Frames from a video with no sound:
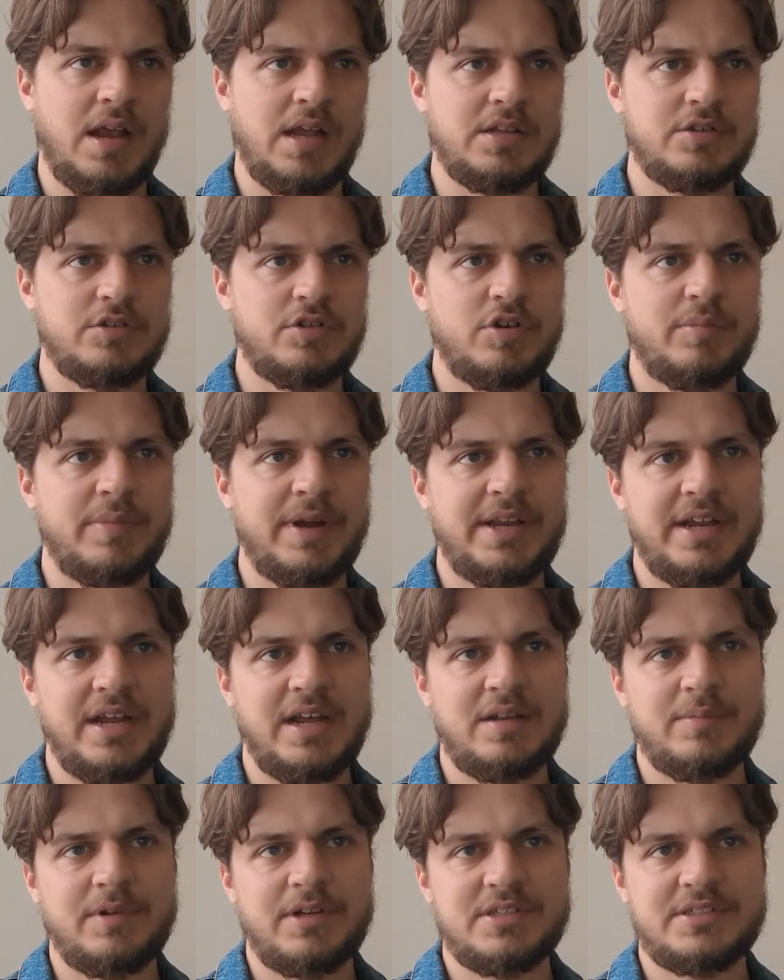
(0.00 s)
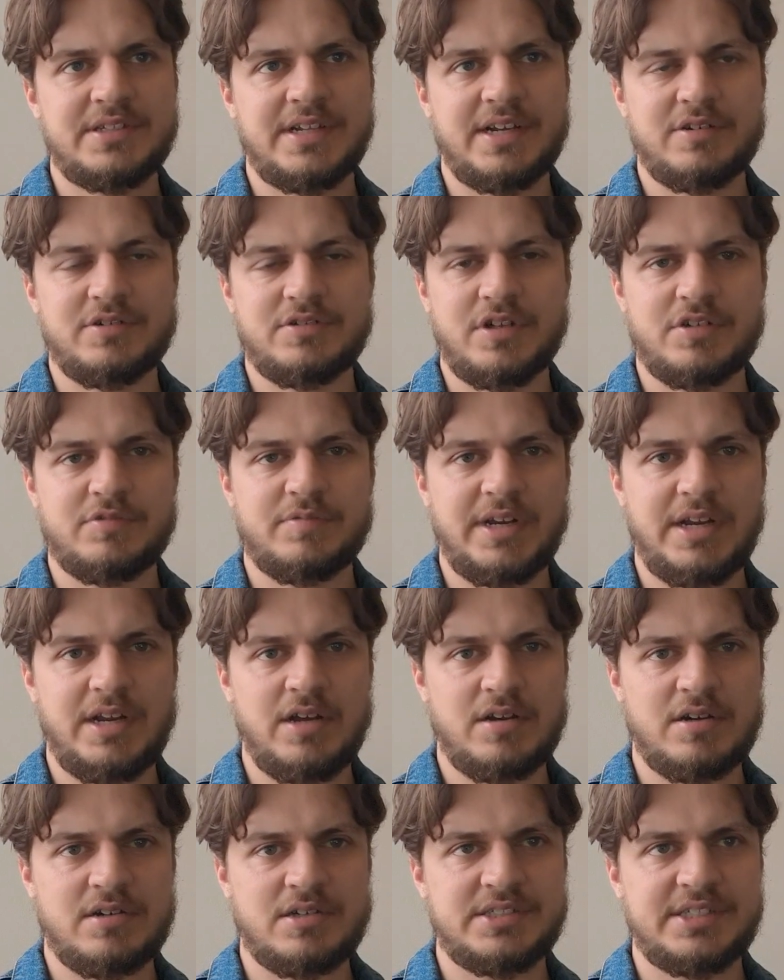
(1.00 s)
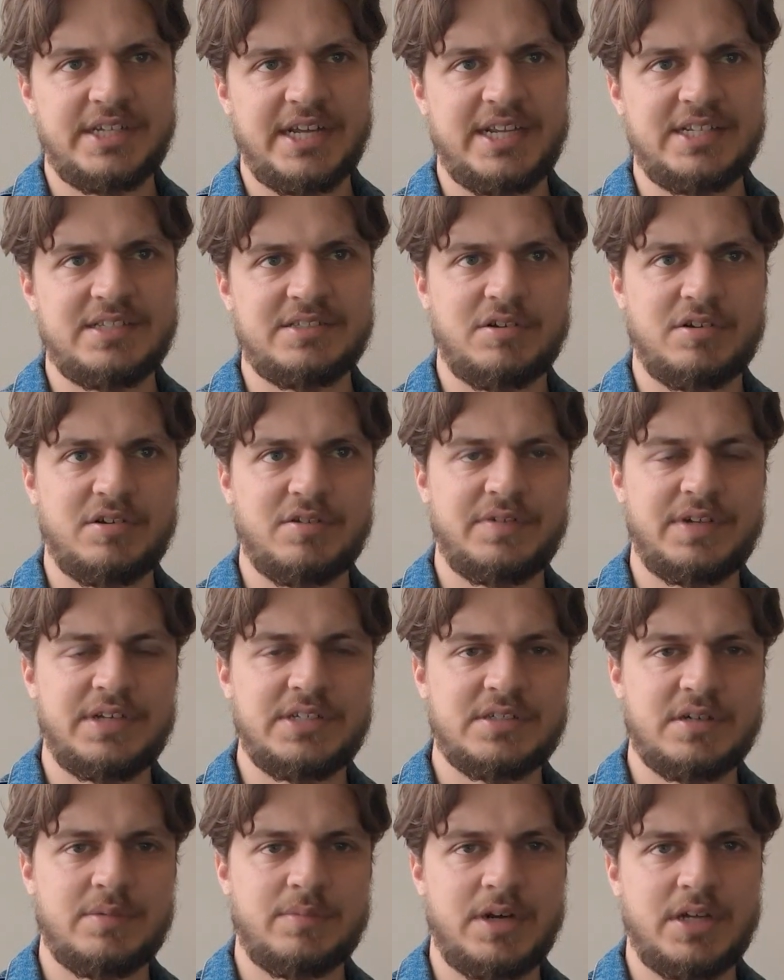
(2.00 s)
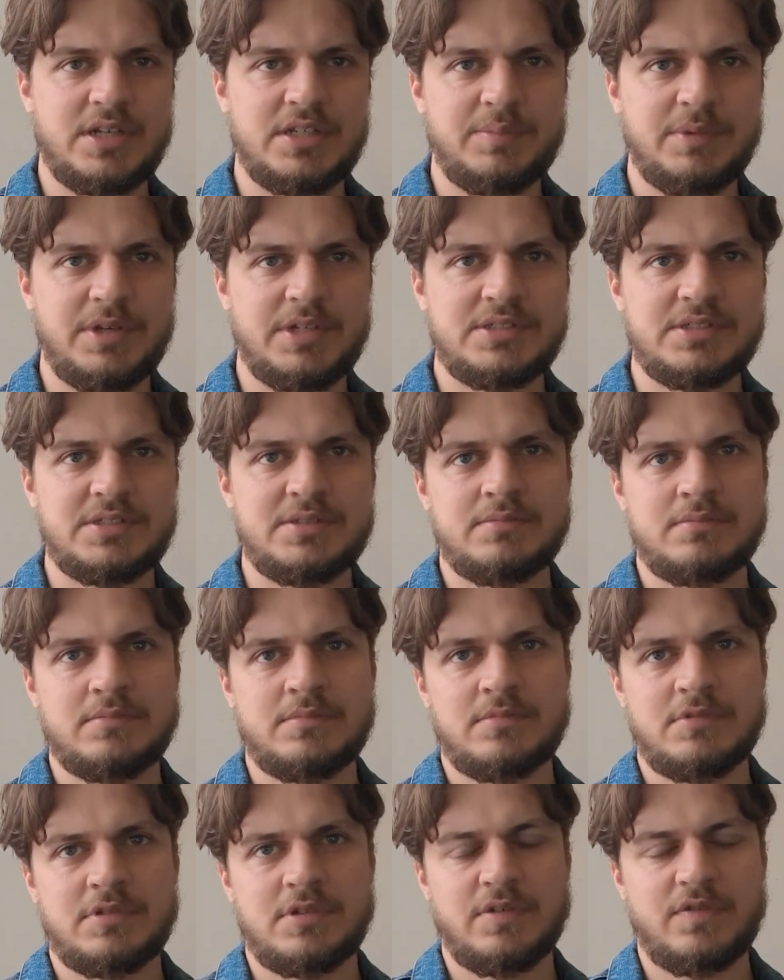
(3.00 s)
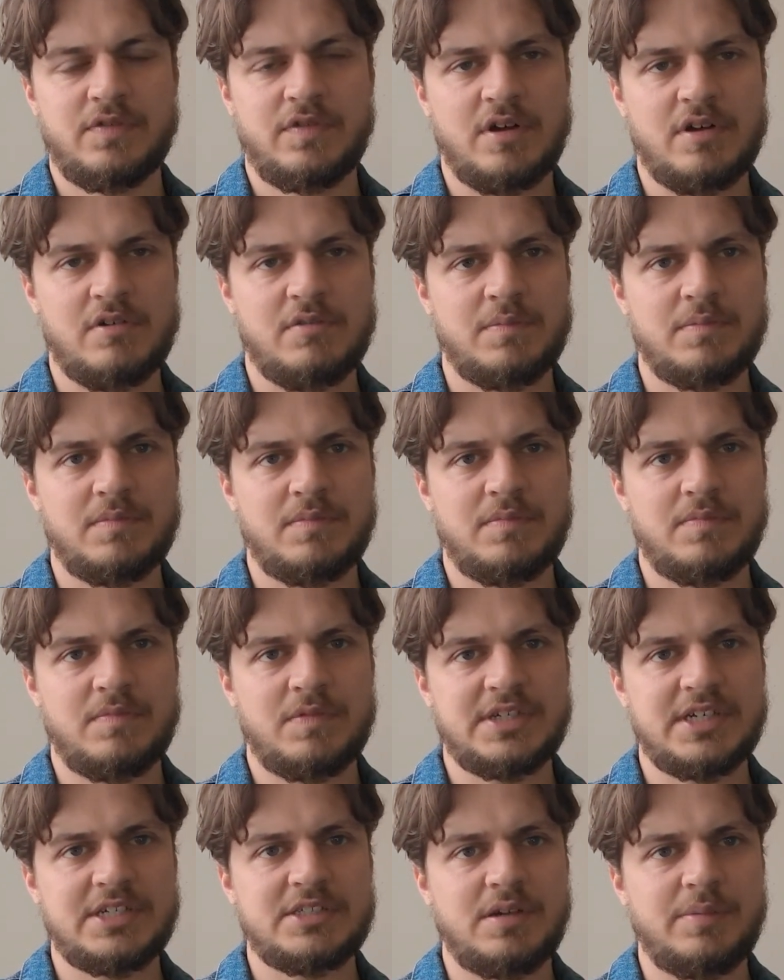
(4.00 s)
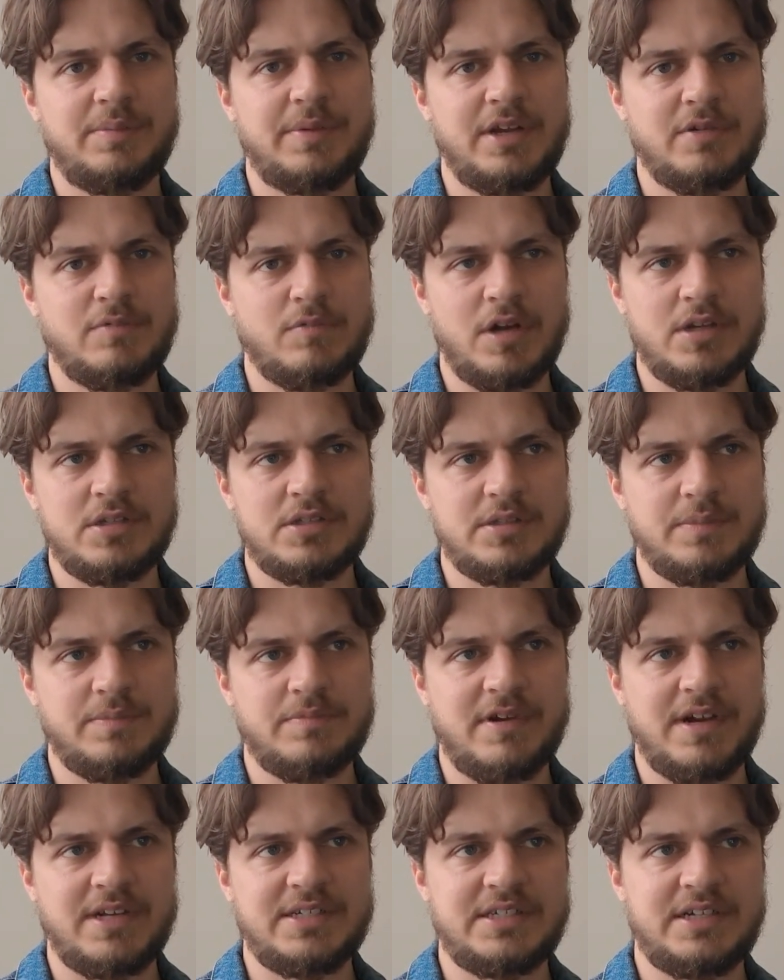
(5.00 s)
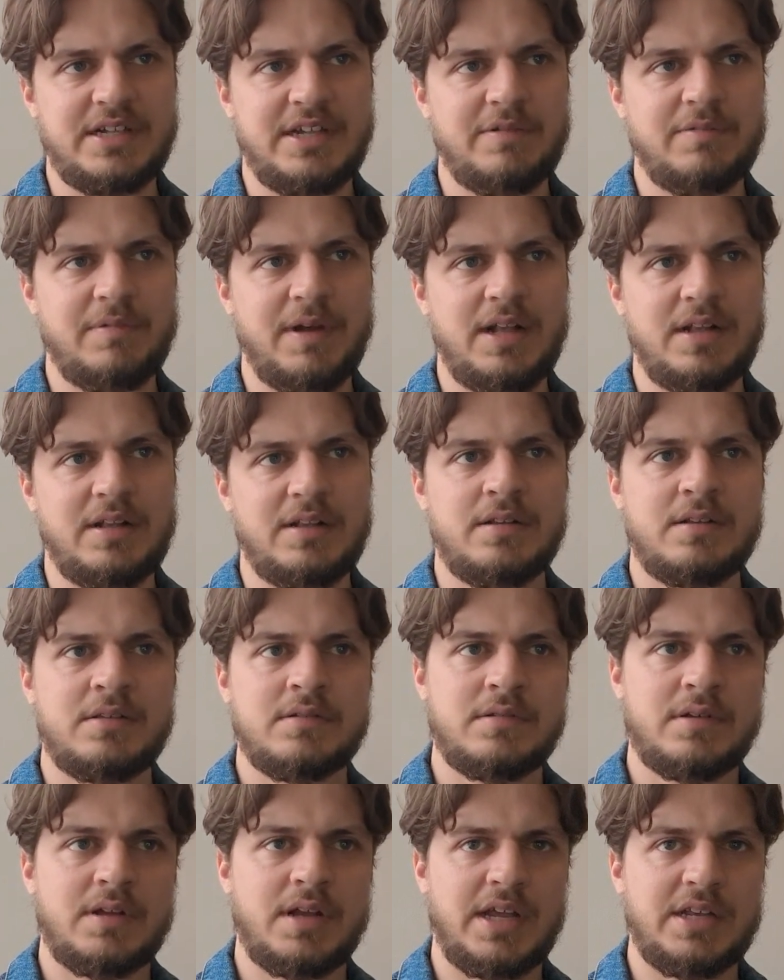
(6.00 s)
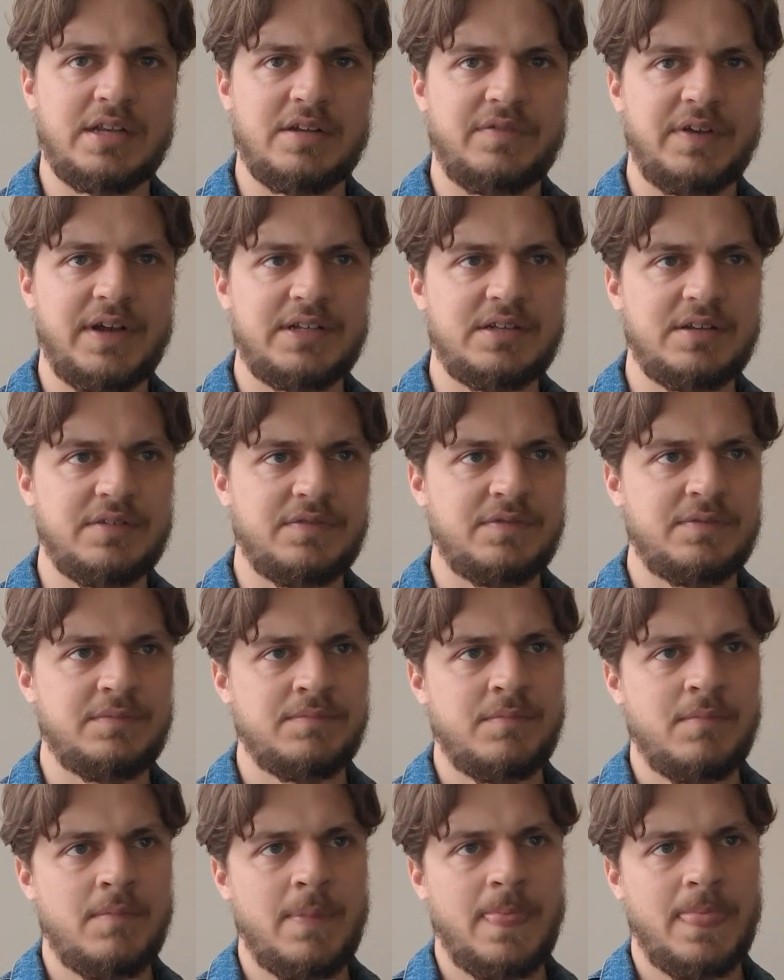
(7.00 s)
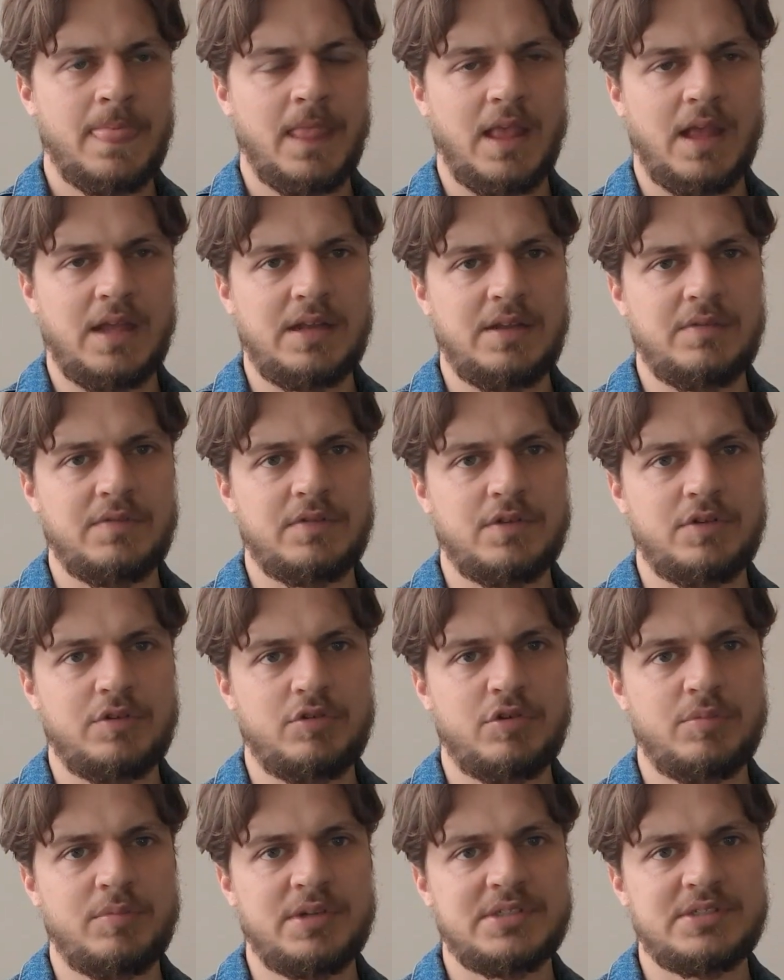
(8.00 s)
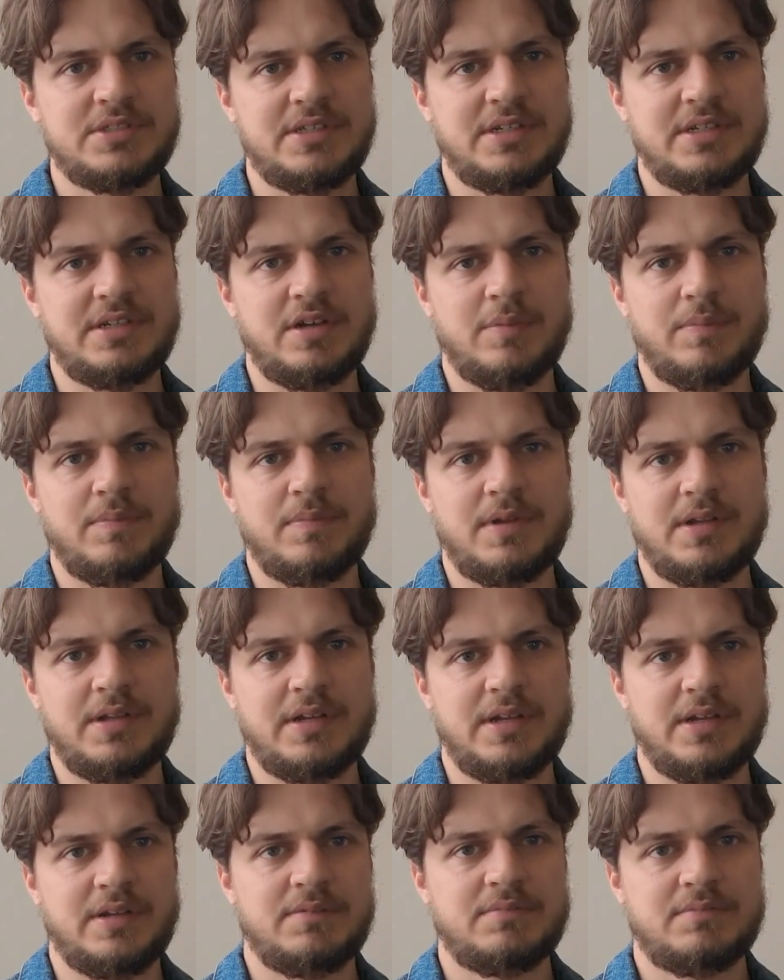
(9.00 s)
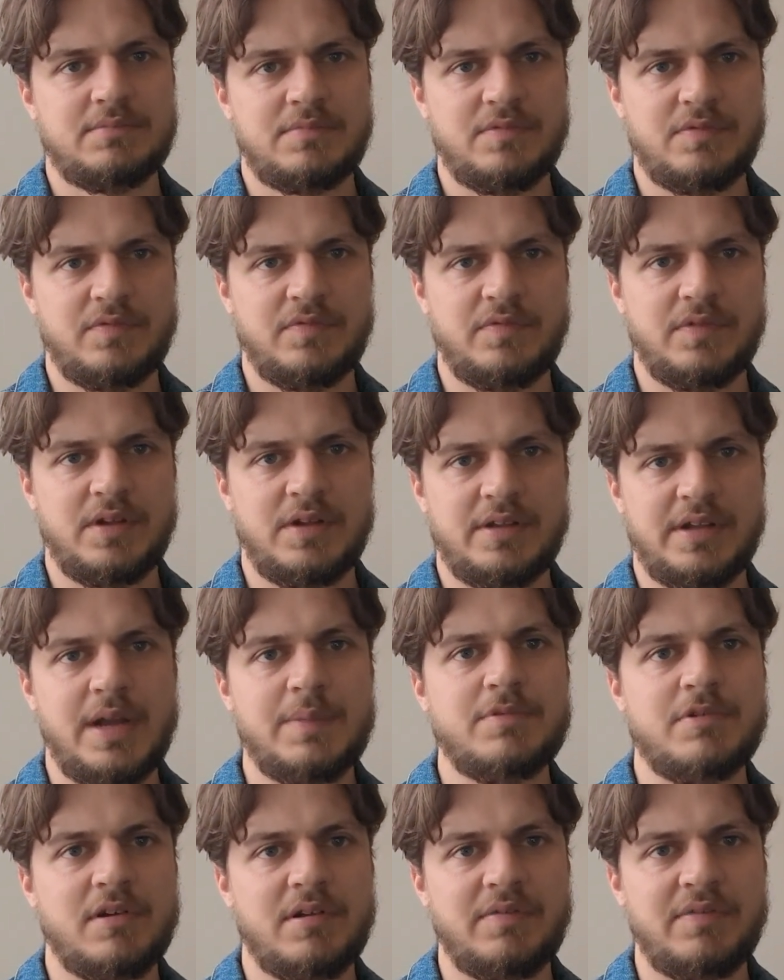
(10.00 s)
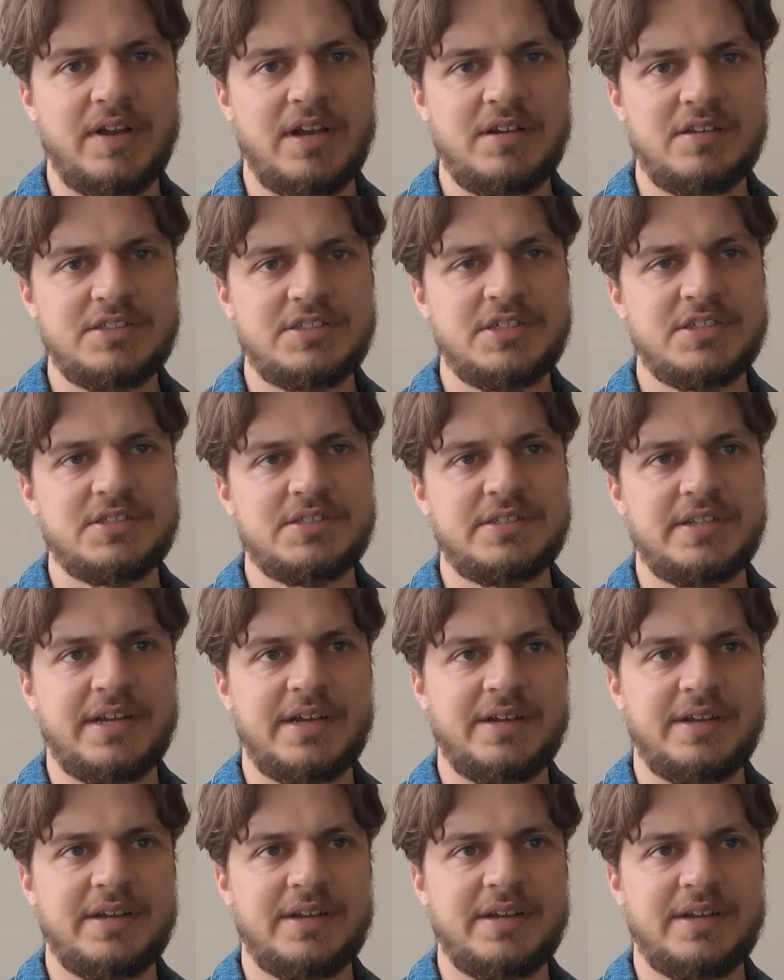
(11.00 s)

And although many animals, they could not really understand all of these commandments, the farm was actually being run surprisingly well and effective. And even the humans in the neighboring villages,